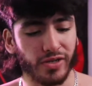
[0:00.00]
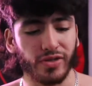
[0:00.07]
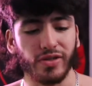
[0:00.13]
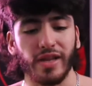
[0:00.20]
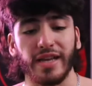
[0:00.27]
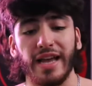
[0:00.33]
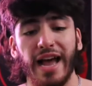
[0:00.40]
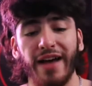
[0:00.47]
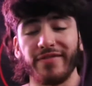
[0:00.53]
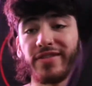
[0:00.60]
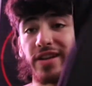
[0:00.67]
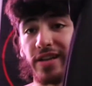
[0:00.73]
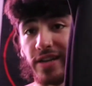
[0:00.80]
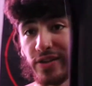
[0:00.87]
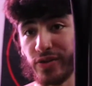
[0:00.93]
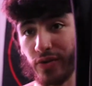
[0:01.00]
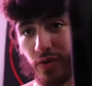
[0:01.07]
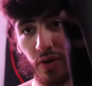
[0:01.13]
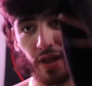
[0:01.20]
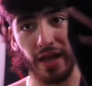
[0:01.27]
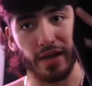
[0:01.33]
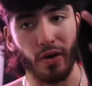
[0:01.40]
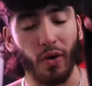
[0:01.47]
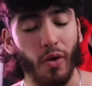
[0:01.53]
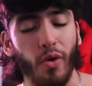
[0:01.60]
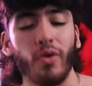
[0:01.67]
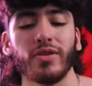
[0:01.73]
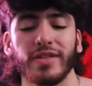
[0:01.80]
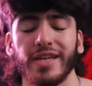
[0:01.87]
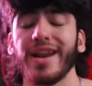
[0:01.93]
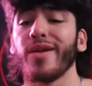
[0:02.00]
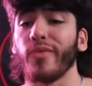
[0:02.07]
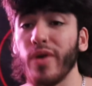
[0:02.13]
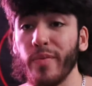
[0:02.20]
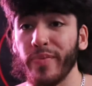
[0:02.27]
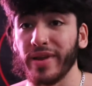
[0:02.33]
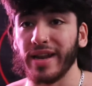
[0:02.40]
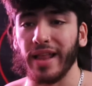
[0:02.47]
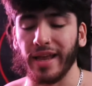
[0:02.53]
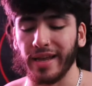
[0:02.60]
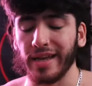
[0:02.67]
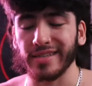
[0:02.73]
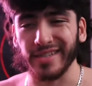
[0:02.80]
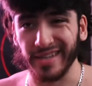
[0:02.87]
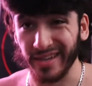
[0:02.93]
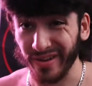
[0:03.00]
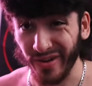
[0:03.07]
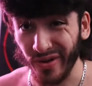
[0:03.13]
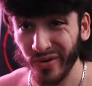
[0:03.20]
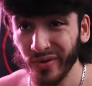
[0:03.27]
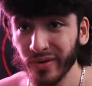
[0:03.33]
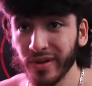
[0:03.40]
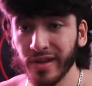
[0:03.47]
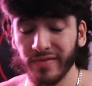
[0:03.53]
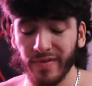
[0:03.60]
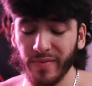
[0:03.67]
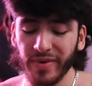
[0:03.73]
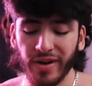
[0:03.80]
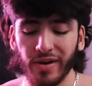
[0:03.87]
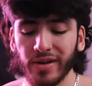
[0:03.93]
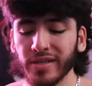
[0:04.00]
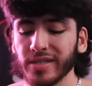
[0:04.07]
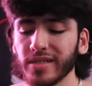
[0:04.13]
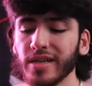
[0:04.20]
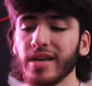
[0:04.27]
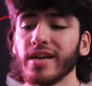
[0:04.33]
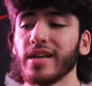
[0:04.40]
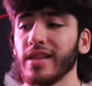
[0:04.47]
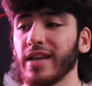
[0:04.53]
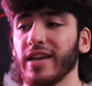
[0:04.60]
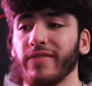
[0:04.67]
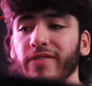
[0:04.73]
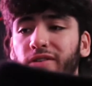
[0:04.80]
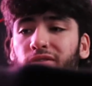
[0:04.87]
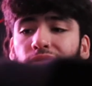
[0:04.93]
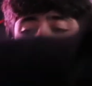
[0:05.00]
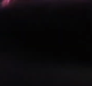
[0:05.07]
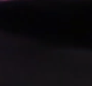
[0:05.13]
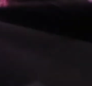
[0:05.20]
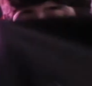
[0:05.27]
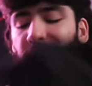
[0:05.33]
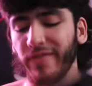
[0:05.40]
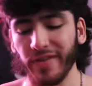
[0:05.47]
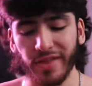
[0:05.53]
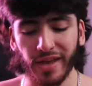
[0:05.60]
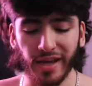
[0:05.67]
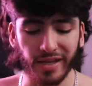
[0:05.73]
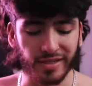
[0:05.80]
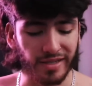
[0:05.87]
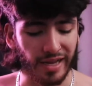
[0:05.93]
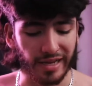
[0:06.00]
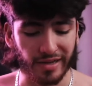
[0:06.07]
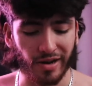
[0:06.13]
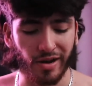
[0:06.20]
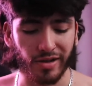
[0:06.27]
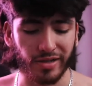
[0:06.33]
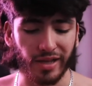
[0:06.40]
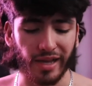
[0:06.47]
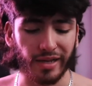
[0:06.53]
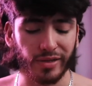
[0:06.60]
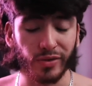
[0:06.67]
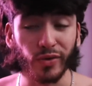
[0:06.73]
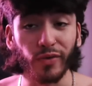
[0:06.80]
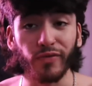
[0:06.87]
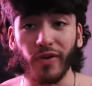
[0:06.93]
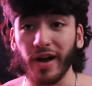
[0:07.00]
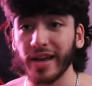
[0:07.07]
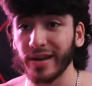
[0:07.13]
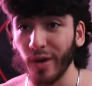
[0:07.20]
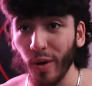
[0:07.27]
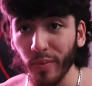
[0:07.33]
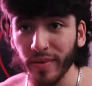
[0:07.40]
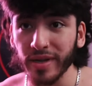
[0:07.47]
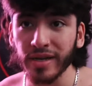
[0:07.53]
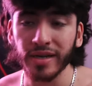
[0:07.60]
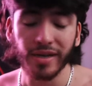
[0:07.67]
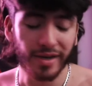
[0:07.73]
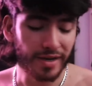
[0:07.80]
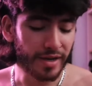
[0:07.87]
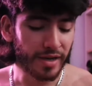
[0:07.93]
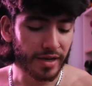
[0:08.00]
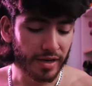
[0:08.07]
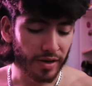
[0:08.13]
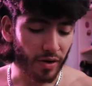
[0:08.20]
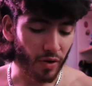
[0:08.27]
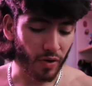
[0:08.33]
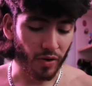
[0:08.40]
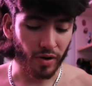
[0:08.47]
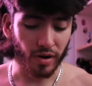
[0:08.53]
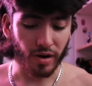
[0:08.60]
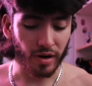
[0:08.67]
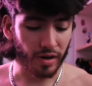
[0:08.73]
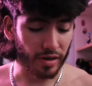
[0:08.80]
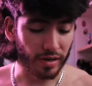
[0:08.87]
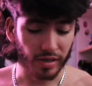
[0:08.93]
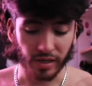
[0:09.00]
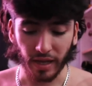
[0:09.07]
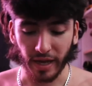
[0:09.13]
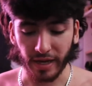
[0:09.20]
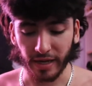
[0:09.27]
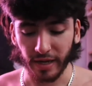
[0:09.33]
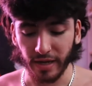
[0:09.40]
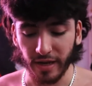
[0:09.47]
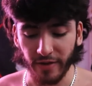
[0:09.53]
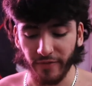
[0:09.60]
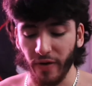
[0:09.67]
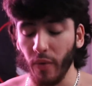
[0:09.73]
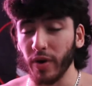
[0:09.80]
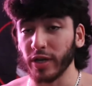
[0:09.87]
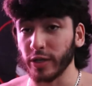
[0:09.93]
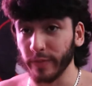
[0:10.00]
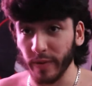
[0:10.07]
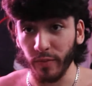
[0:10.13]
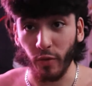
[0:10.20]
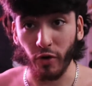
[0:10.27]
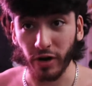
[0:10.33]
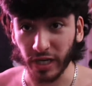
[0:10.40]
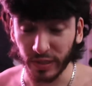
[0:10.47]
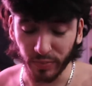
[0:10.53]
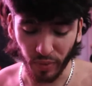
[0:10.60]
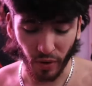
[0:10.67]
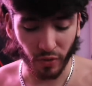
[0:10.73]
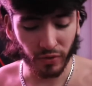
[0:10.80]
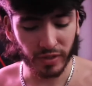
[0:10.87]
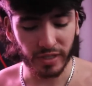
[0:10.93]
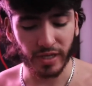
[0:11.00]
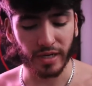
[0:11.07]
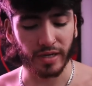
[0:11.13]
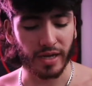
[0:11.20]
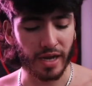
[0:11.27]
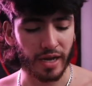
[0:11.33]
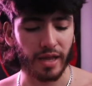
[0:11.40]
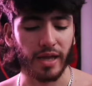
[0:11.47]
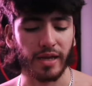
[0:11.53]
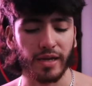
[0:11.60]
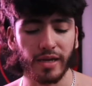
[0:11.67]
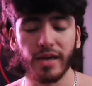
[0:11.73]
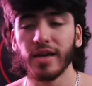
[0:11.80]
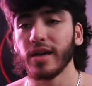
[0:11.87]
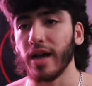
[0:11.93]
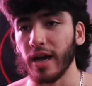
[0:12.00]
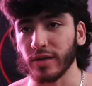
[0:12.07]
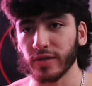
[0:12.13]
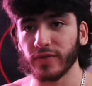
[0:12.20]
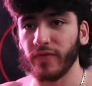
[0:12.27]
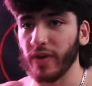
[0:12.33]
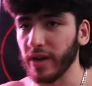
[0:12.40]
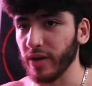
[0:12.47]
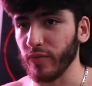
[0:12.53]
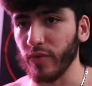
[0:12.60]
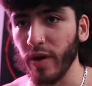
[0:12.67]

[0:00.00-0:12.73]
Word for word: just to, like, have the initial, like, hole. And then I rip it, like, as I go, if I'm being honest. Like, if I don't like it, if I think it's, like, not, like, too fucking open. Or, like, if I want it to be more exposed, then, yeah, like, I just fucking